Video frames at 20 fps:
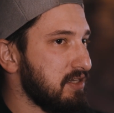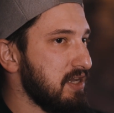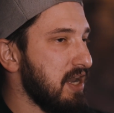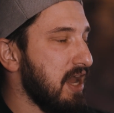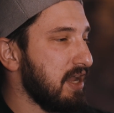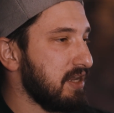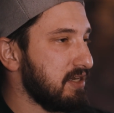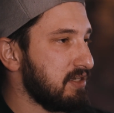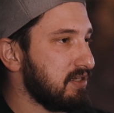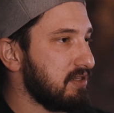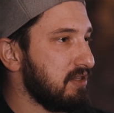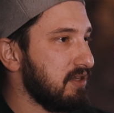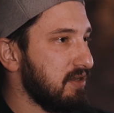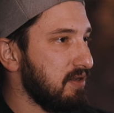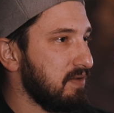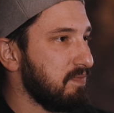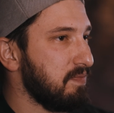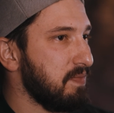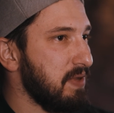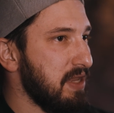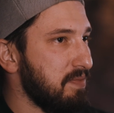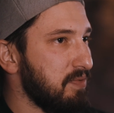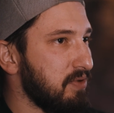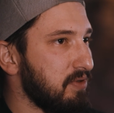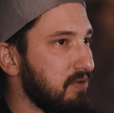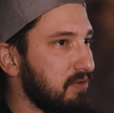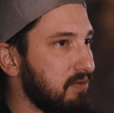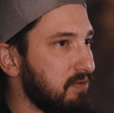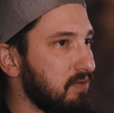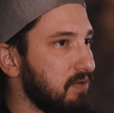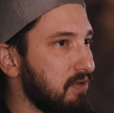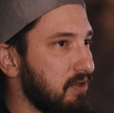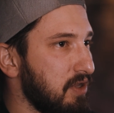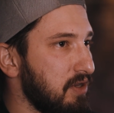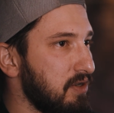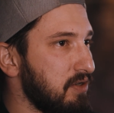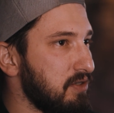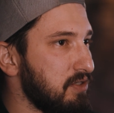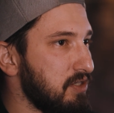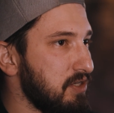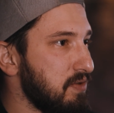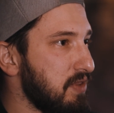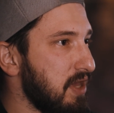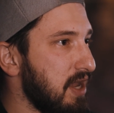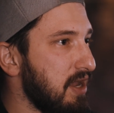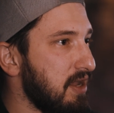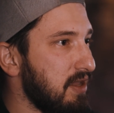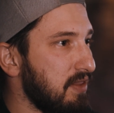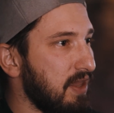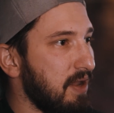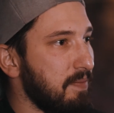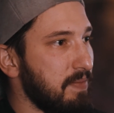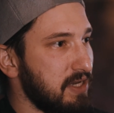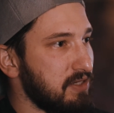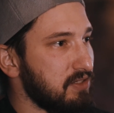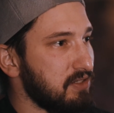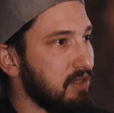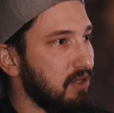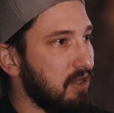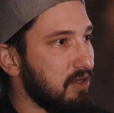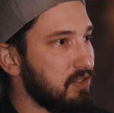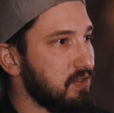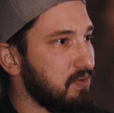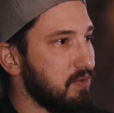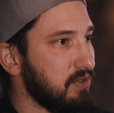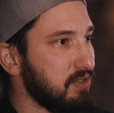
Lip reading: nice that people can do that. That means a lot to